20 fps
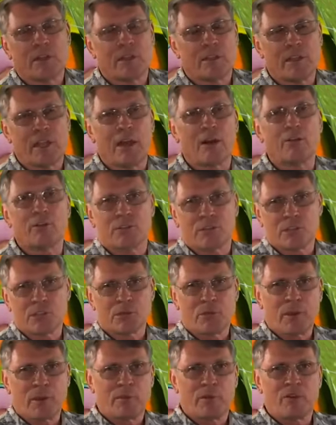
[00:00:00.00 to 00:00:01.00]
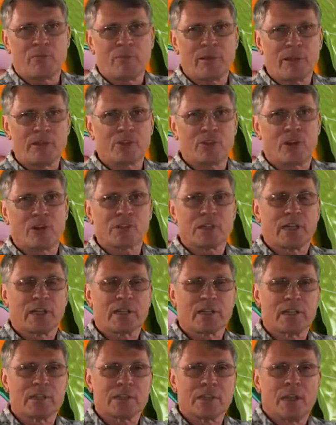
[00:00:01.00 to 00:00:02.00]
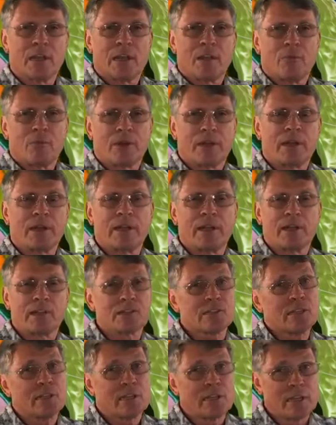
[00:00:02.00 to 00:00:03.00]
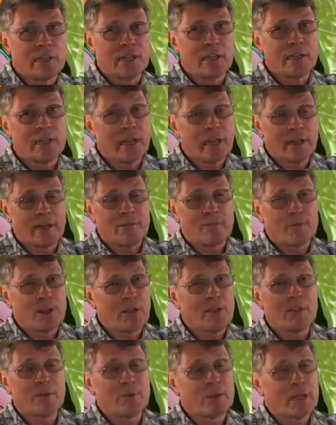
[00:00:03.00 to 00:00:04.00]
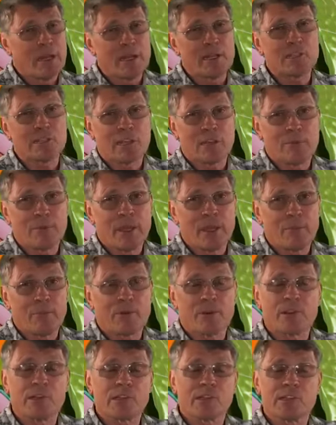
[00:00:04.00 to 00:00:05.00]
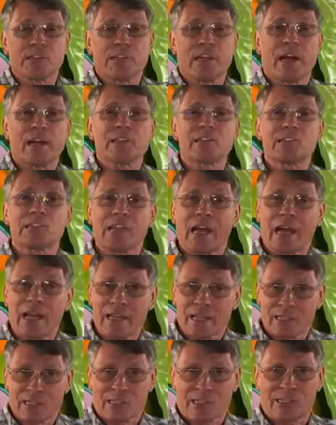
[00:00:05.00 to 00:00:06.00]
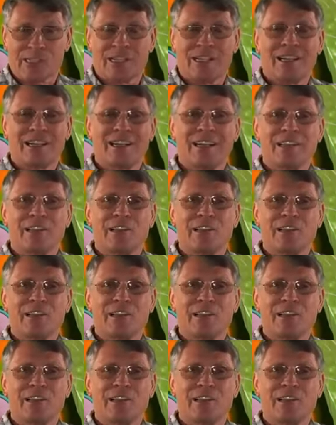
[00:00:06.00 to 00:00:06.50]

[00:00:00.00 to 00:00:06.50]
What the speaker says: Thousands of people have made charts like this. But it is indeed, Adam, nothing but lines on paper. This is not science. This